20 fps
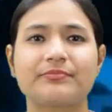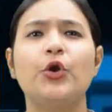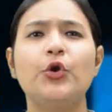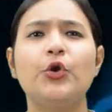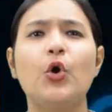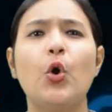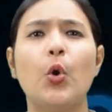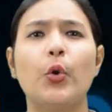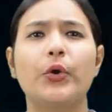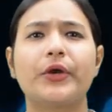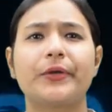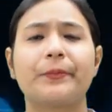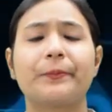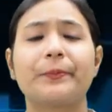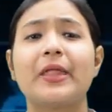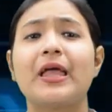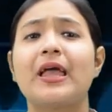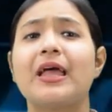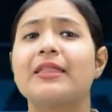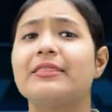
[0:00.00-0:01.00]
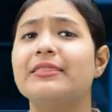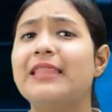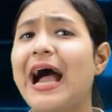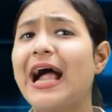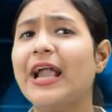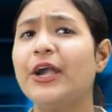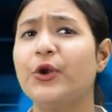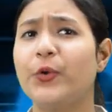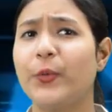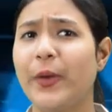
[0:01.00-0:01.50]
Note
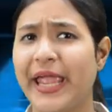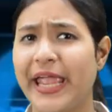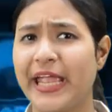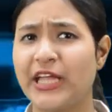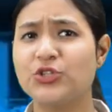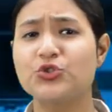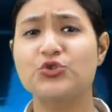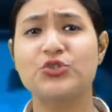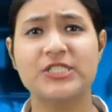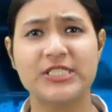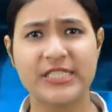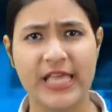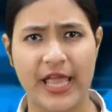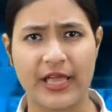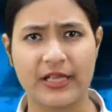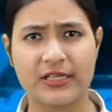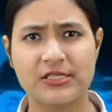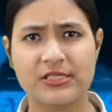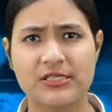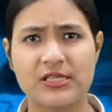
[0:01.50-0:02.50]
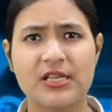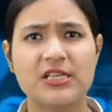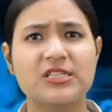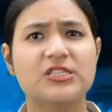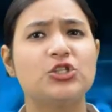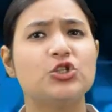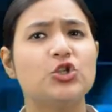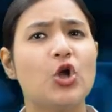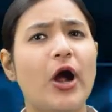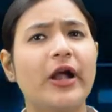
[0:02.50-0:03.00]
that range 6
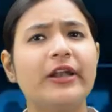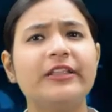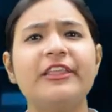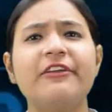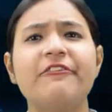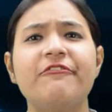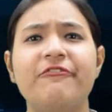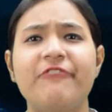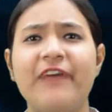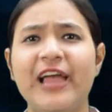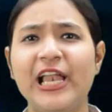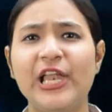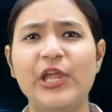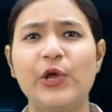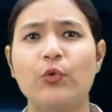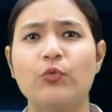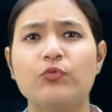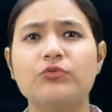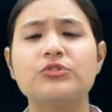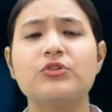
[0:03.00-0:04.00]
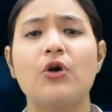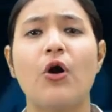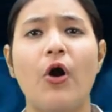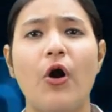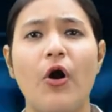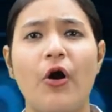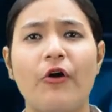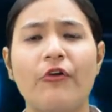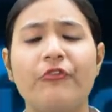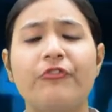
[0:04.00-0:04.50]
is not the values
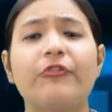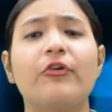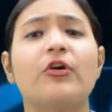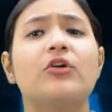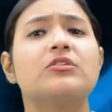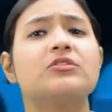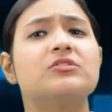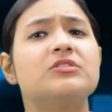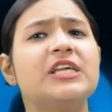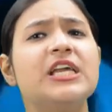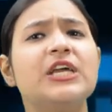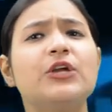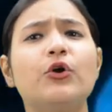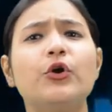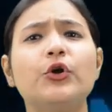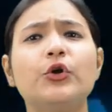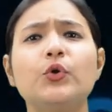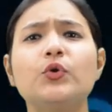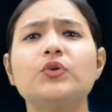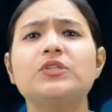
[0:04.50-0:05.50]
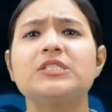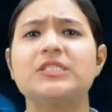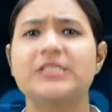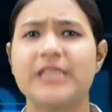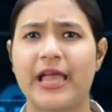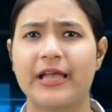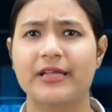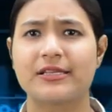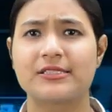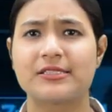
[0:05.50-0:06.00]
of 0 to
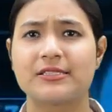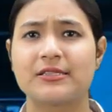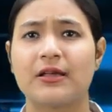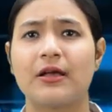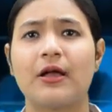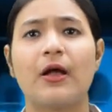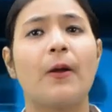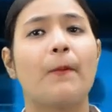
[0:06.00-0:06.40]
6